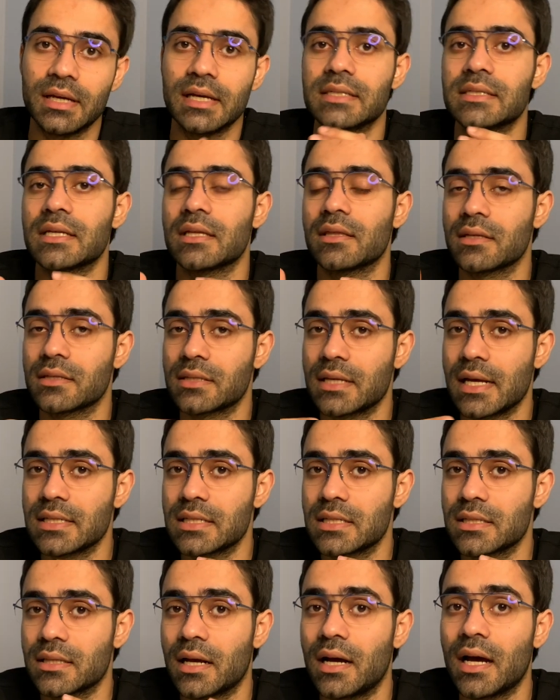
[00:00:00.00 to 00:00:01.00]
is
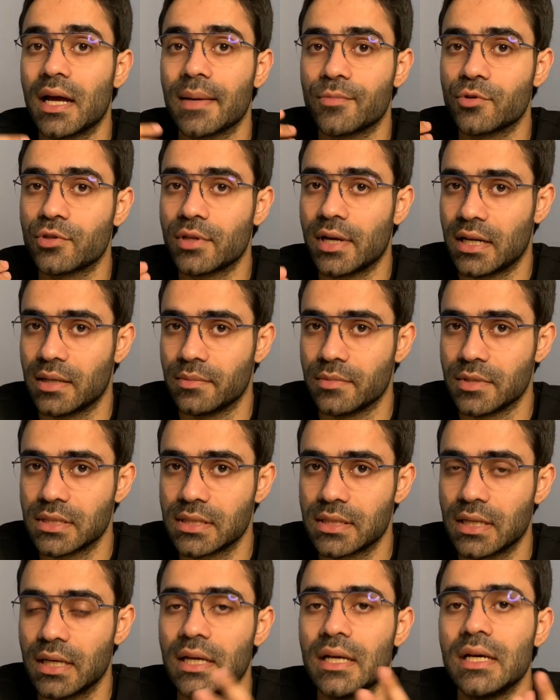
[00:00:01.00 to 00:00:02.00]
synthesized in the
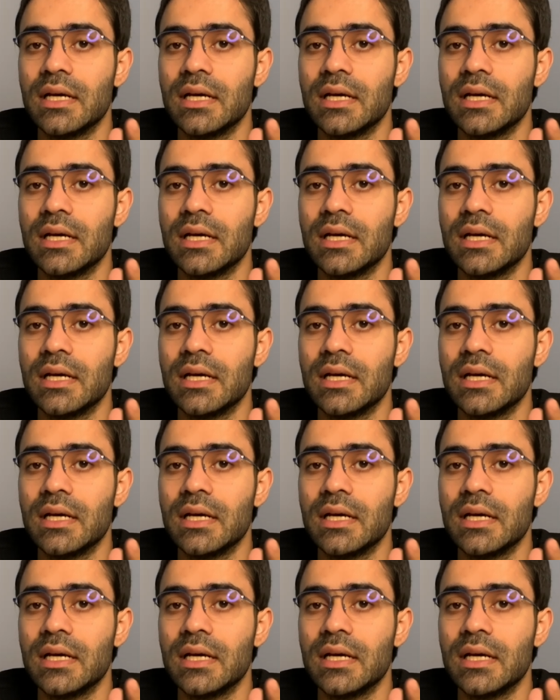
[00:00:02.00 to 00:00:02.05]
hypothalamus,